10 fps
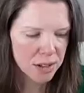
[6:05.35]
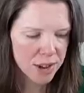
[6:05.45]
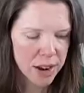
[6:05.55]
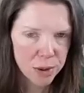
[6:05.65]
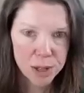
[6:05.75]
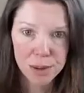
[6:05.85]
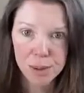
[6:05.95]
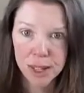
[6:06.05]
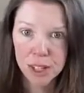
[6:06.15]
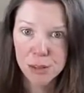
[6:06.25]
of how to
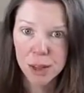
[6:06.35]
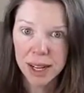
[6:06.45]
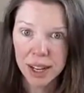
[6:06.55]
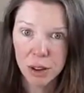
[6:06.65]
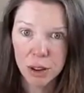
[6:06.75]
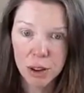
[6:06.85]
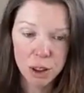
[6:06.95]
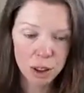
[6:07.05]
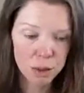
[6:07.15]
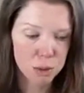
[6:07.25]
manage my
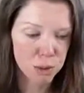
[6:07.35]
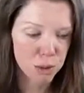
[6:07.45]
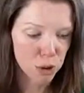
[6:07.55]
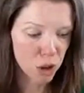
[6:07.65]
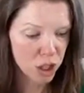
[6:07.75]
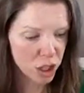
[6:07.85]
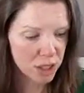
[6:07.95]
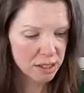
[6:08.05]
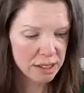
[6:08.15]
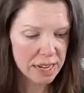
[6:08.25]
health through
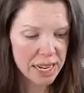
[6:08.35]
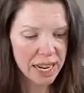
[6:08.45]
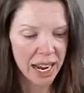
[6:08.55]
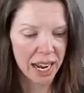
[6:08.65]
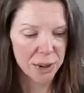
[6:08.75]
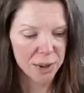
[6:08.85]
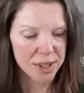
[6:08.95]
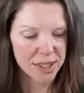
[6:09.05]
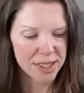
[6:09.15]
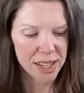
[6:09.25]
nutrition, I
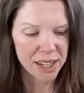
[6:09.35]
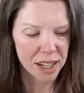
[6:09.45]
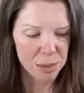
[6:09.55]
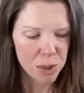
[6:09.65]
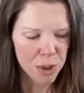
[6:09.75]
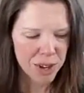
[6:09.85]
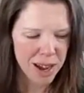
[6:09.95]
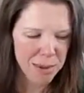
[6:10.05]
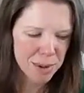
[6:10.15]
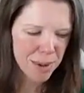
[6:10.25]
was
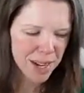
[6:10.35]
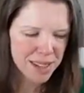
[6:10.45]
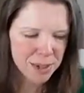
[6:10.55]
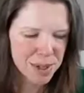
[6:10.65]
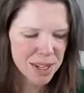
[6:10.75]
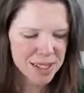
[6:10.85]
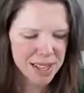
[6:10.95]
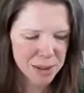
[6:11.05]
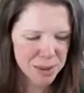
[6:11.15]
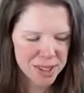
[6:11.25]
immunocompromised because
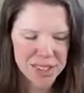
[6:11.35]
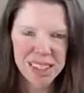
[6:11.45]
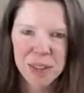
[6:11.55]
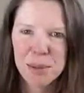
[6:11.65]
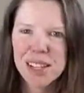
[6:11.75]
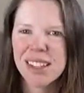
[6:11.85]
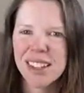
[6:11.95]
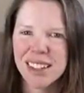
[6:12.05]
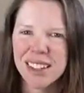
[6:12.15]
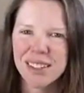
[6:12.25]
I was
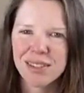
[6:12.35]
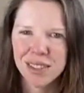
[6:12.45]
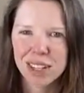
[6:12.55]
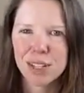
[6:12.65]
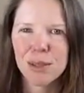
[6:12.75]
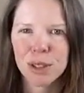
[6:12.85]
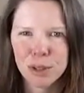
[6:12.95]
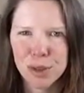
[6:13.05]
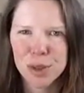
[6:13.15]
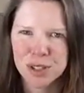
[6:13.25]
basically vegetable and
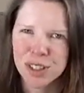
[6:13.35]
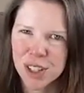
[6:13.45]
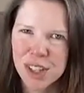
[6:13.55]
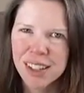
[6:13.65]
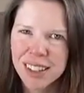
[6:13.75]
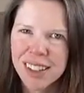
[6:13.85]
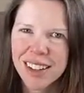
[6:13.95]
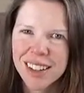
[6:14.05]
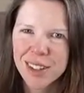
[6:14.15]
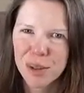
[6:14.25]
fruit deficient.
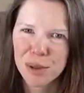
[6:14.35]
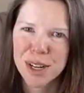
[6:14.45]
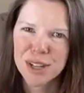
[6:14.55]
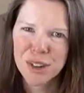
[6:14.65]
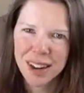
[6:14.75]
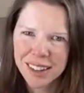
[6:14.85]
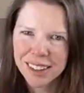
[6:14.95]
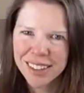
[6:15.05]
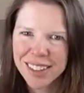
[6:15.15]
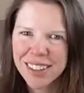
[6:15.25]
So raise your hand
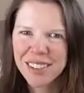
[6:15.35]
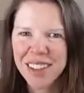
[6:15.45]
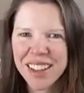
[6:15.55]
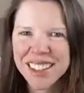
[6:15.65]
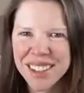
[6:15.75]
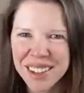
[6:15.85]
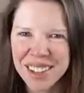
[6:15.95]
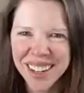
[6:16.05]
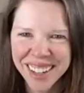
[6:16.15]
out there if that's you.